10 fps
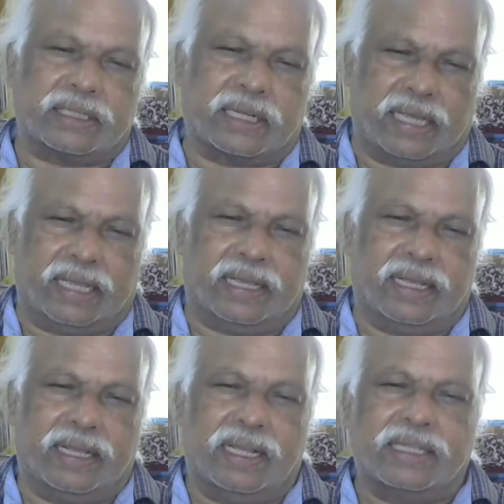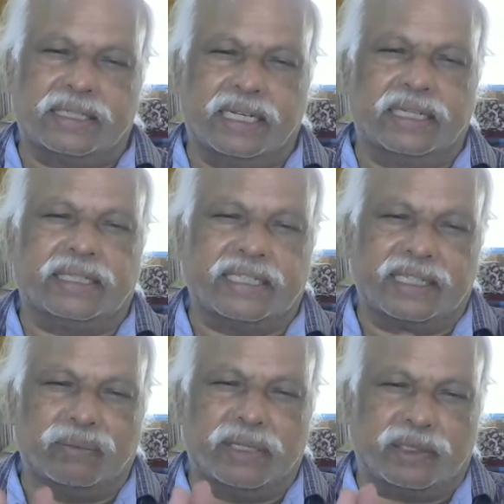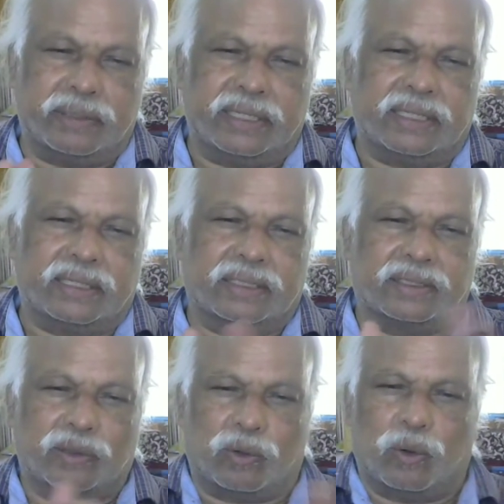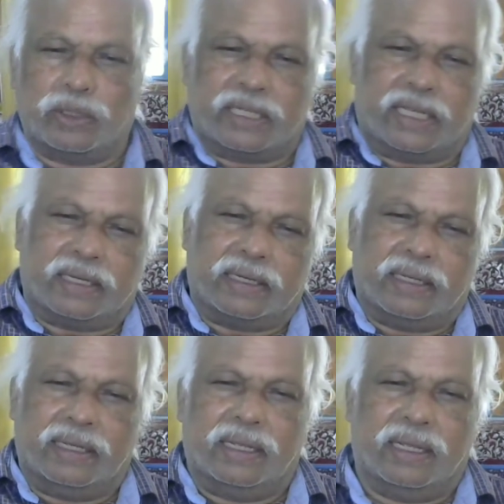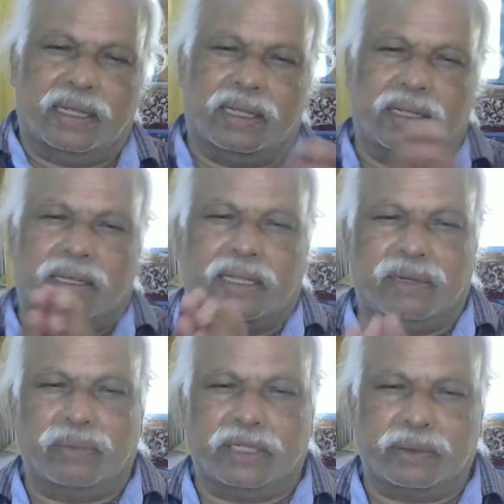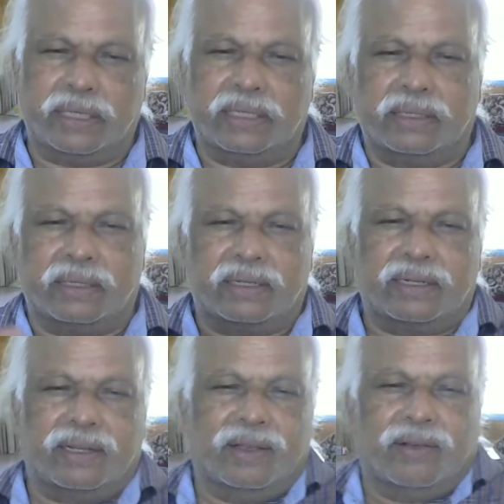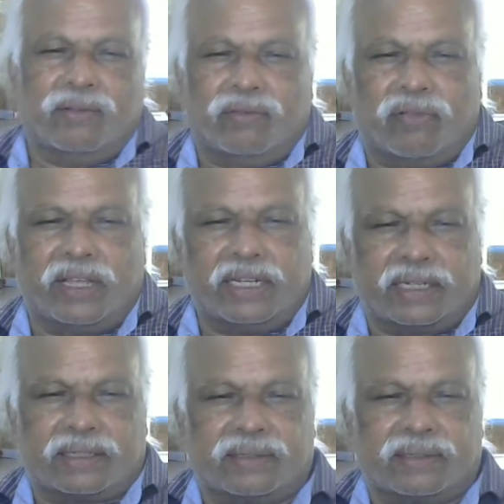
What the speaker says: clay. Silt is in between. So coarser, in between, finer.